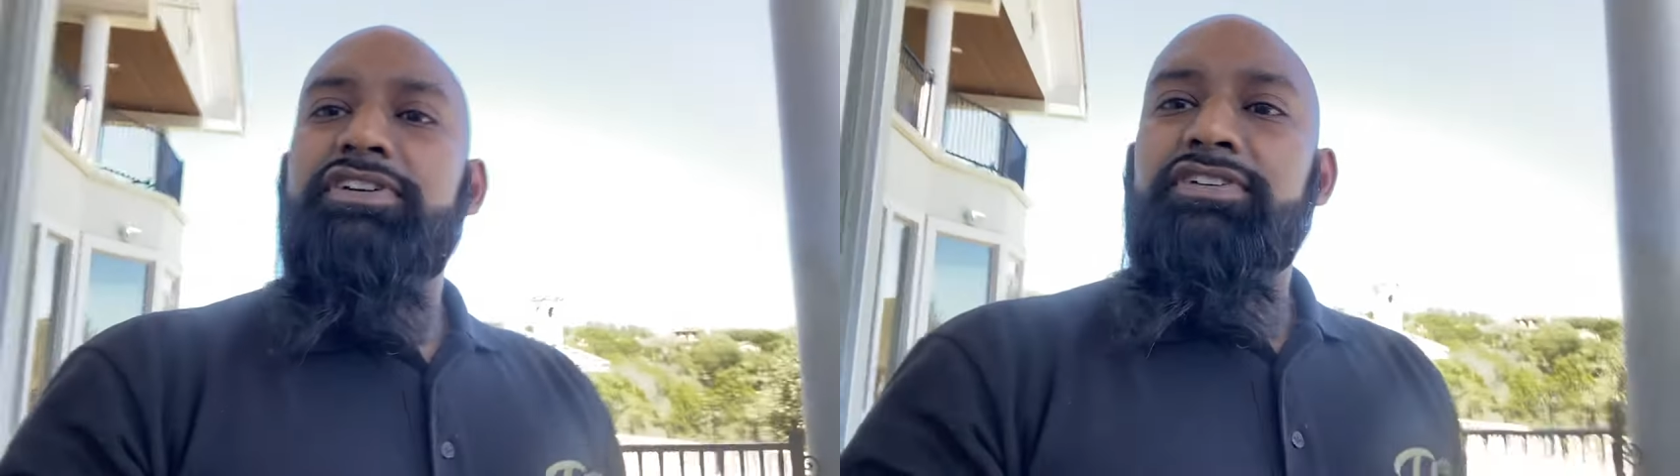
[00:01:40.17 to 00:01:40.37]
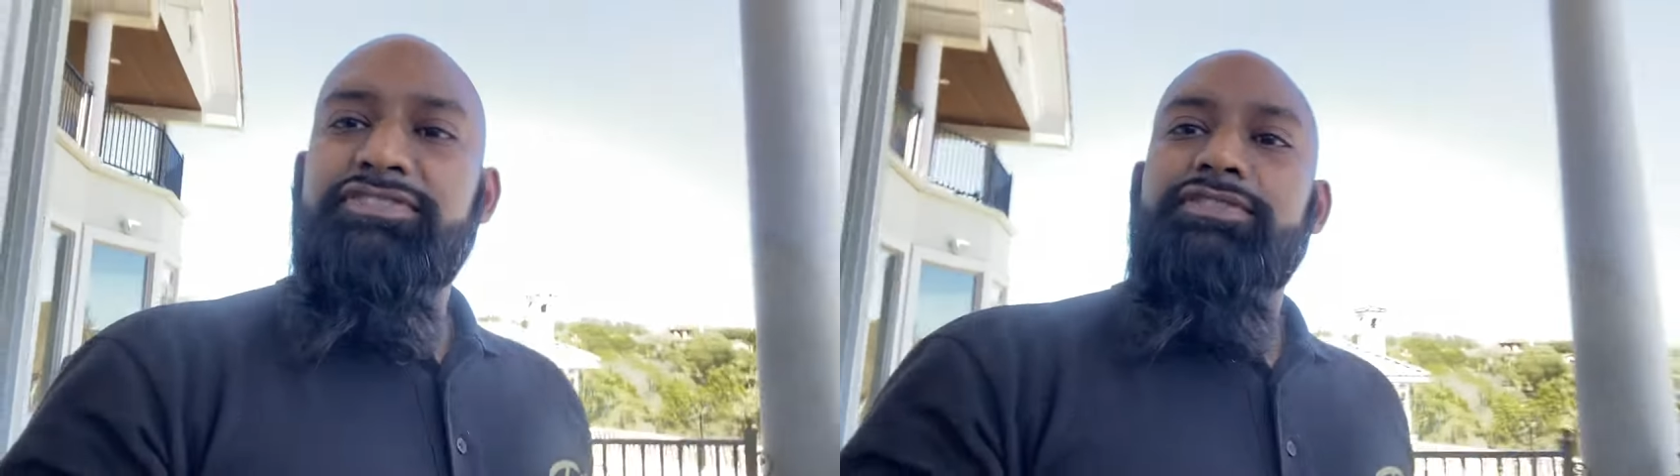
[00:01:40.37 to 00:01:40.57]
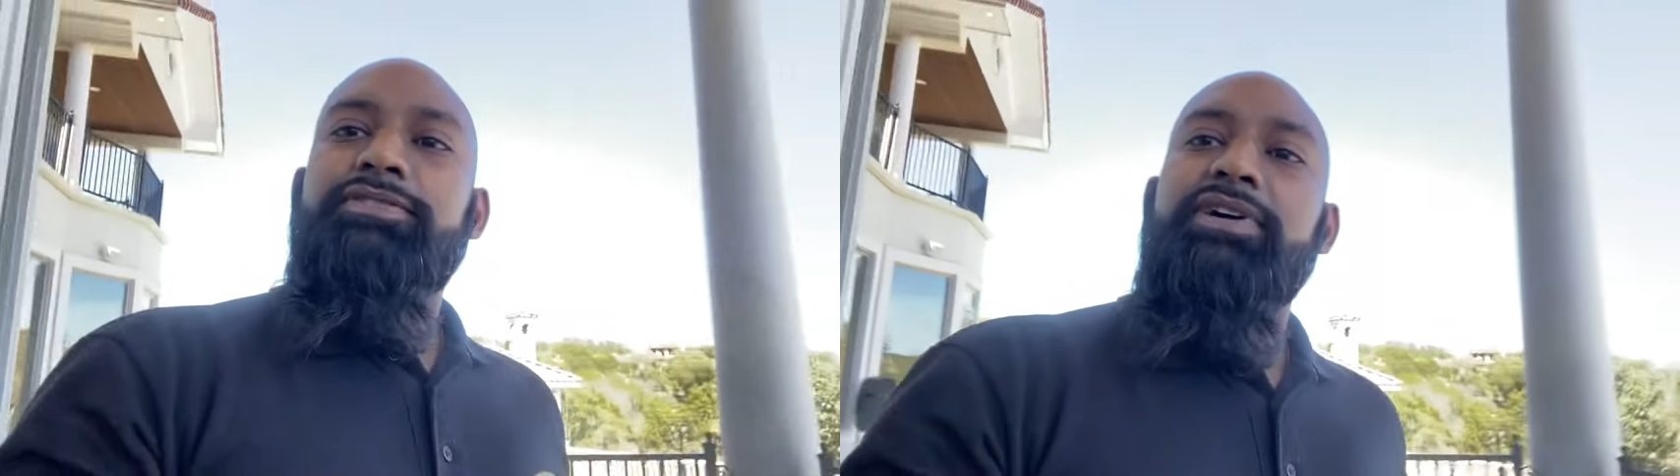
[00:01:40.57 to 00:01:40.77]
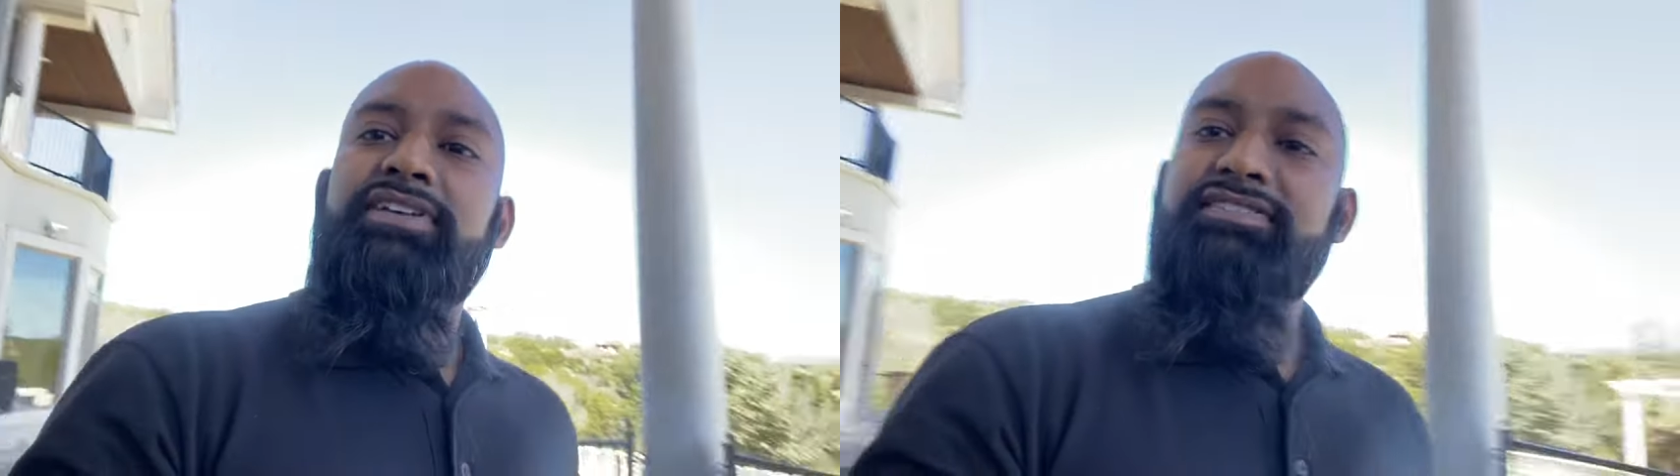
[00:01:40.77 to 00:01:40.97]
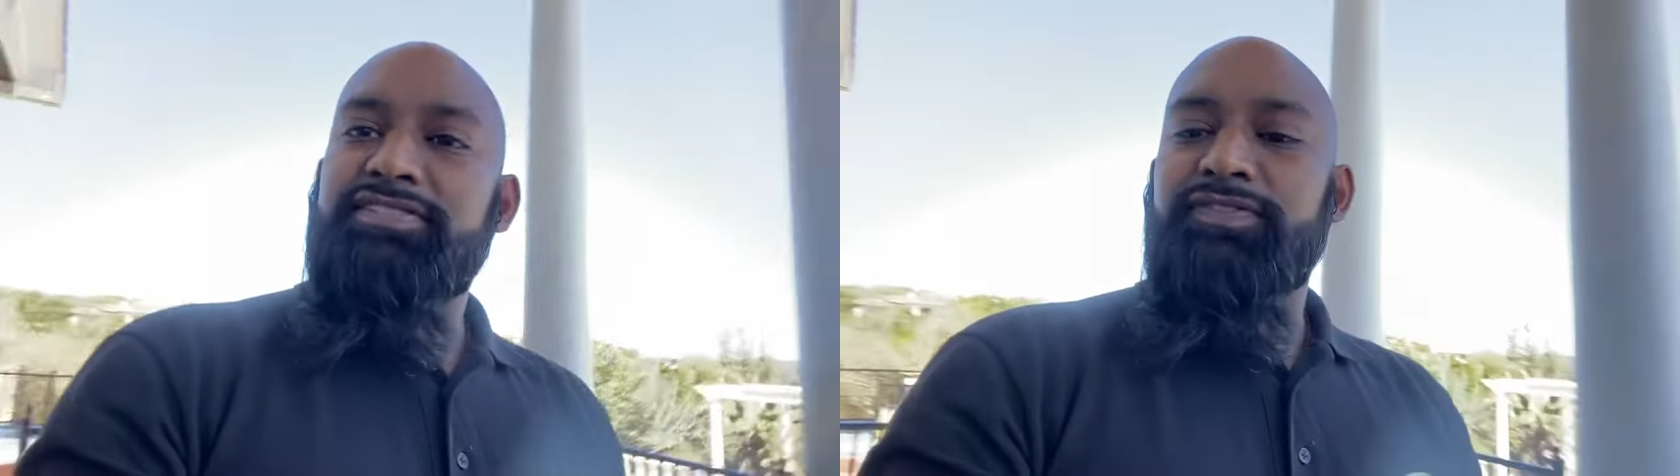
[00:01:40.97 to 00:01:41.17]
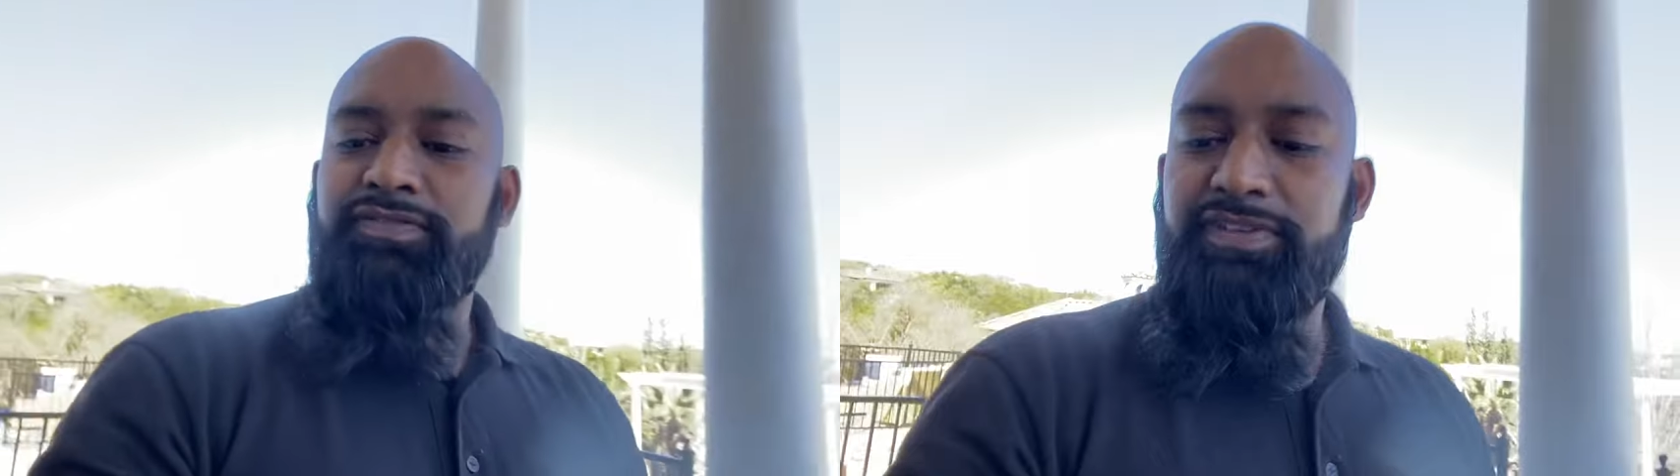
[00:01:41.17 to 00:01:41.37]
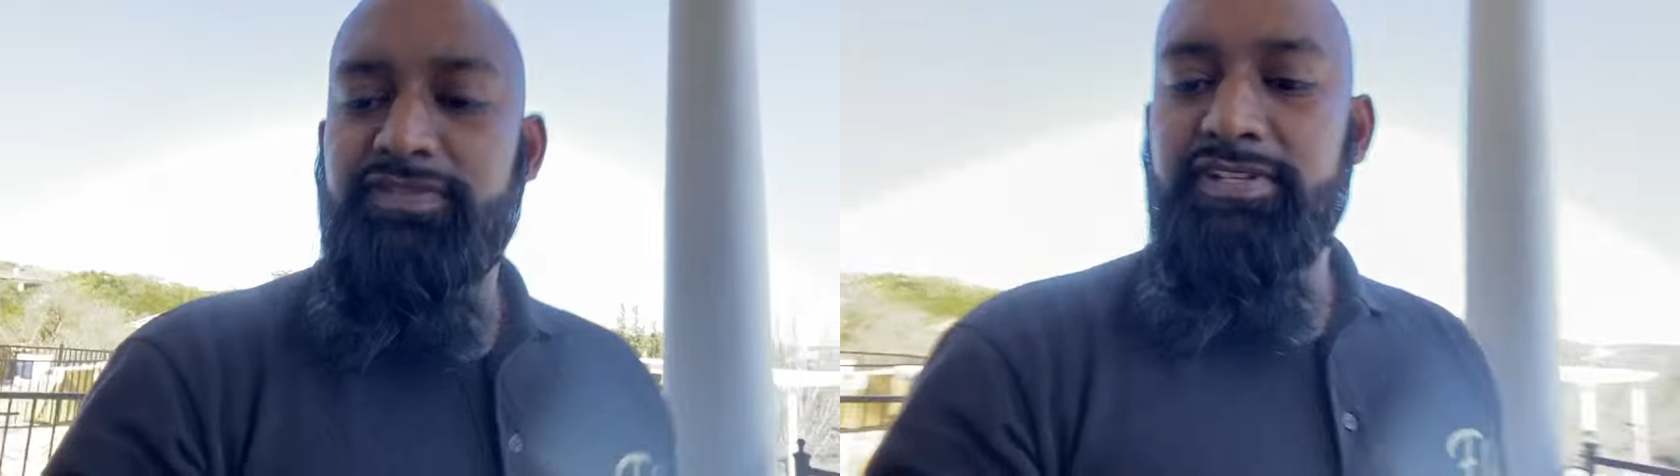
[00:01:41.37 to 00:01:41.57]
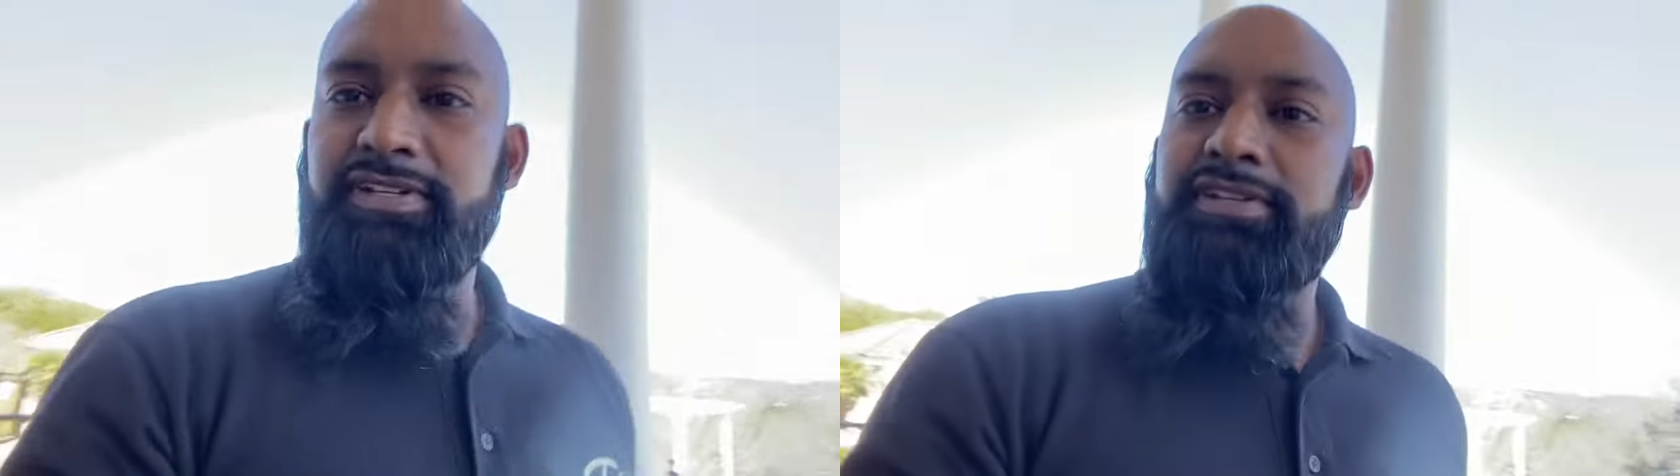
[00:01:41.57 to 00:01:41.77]
also uh,
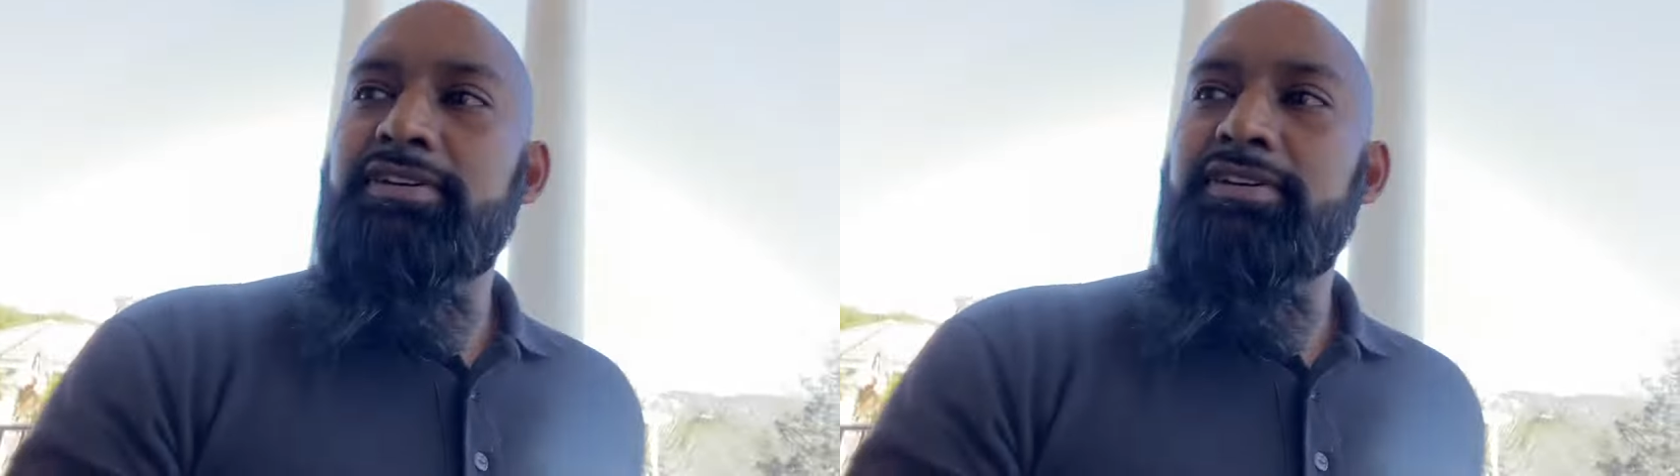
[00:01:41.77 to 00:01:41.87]
650.